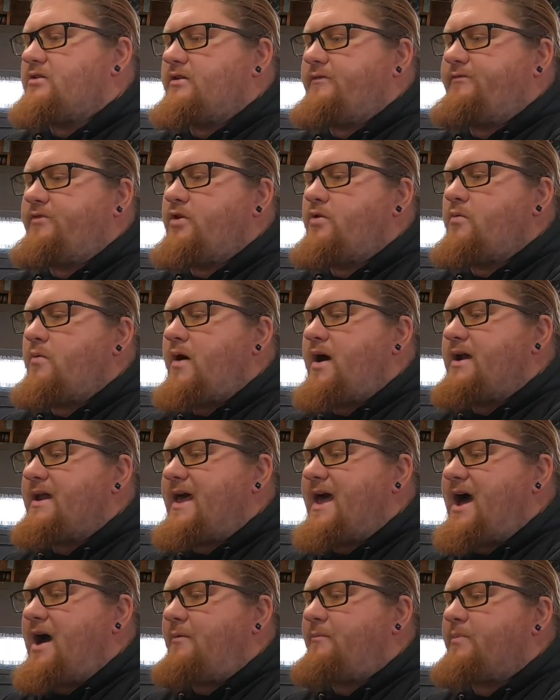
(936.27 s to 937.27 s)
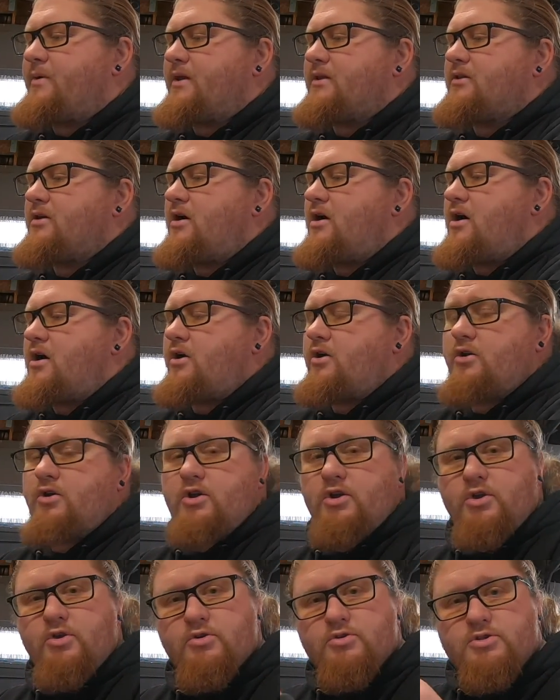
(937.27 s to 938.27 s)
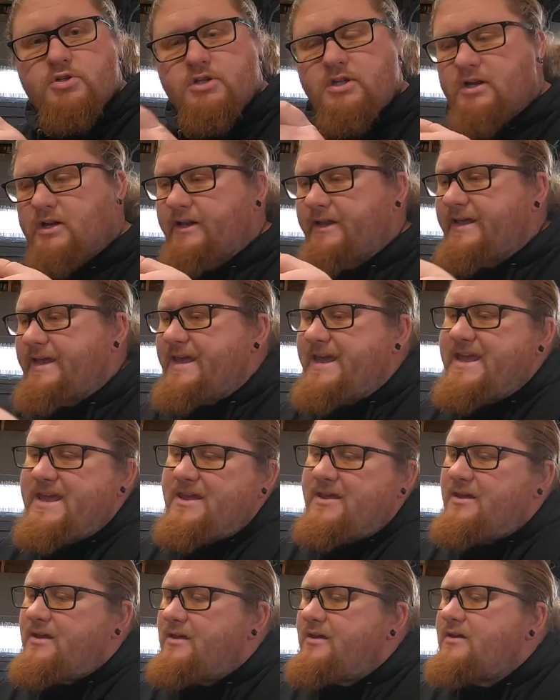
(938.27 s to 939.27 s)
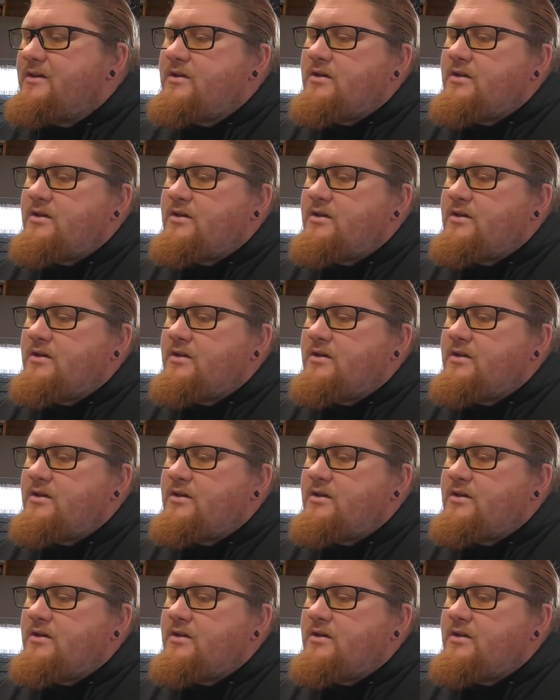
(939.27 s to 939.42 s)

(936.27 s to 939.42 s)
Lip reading: If you want to help it along, you could use a little heat